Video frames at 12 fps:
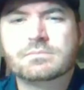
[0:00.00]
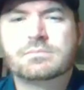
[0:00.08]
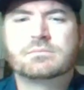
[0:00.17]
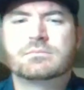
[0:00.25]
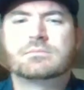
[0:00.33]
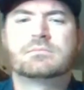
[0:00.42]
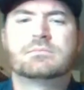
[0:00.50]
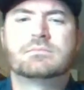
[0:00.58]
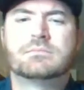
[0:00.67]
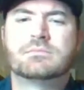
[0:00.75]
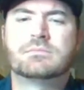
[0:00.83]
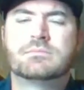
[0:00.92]

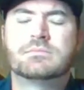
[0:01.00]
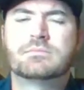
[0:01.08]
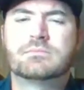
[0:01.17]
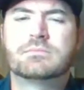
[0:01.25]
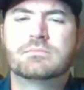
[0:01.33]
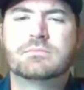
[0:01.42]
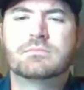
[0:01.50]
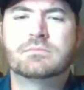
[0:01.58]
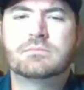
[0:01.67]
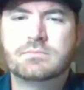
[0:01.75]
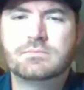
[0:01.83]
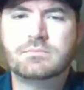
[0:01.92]

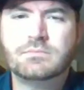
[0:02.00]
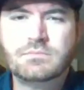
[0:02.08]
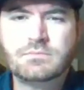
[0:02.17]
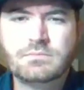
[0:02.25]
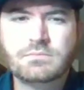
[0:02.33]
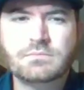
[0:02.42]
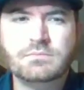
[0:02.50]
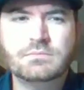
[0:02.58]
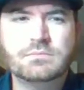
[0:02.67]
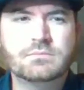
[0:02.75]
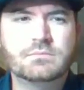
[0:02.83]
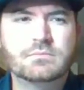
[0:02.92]

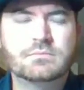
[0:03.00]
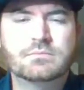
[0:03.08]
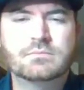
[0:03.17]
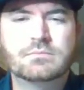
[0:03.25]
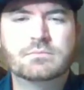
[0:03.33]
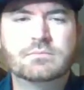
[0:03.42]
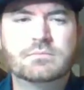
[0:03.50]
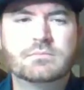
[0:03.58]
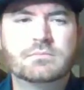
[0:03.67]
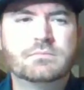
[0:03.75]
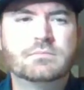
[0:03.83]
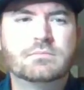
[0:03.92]

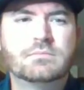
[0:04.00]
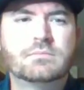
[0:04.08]
The person shown says nothing.